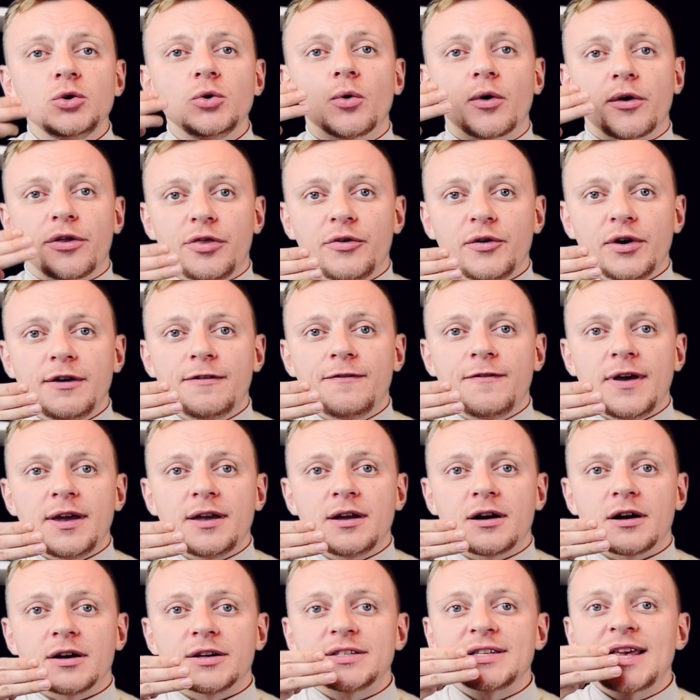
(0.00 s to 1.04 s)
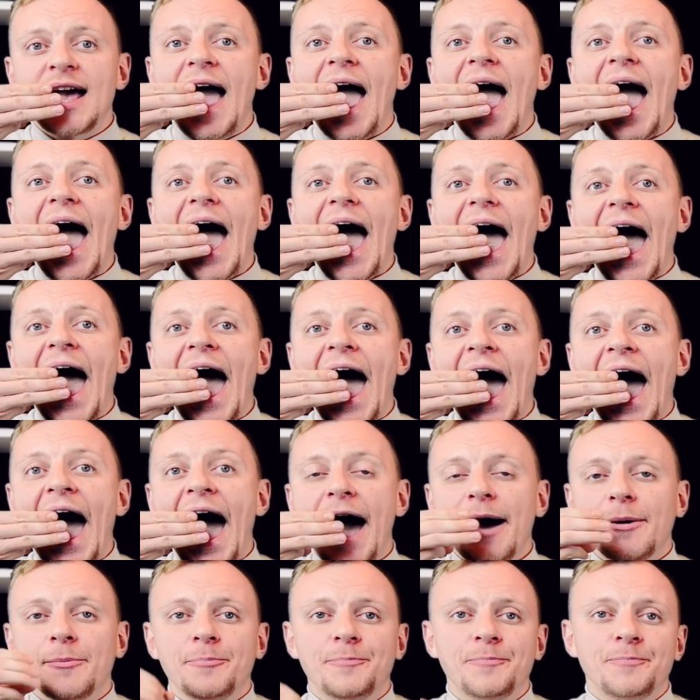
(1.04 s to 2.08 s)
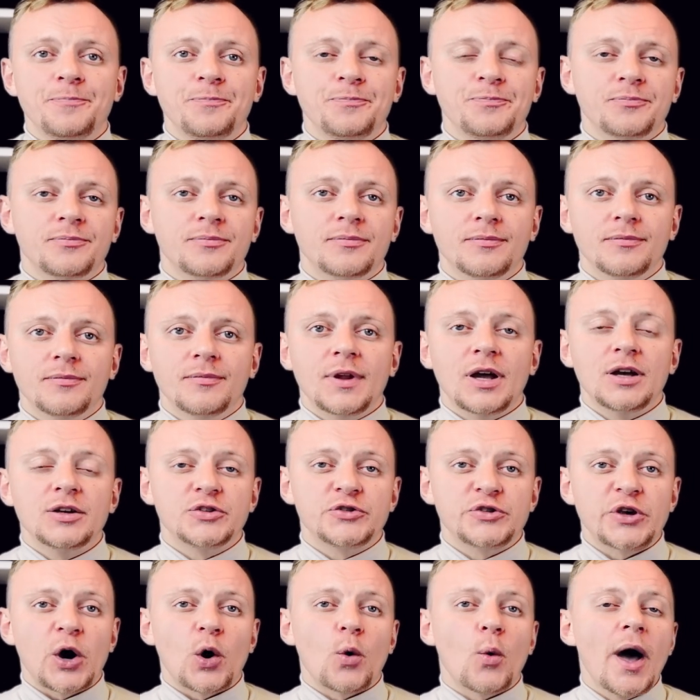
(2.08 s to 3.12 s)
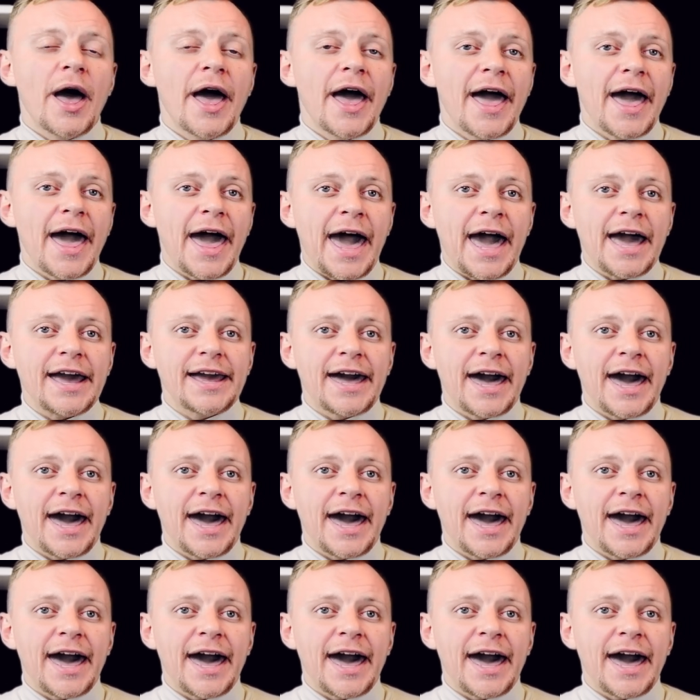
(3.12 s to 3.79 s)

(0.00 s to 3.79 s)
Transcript: or 3 fingers. A. So, a,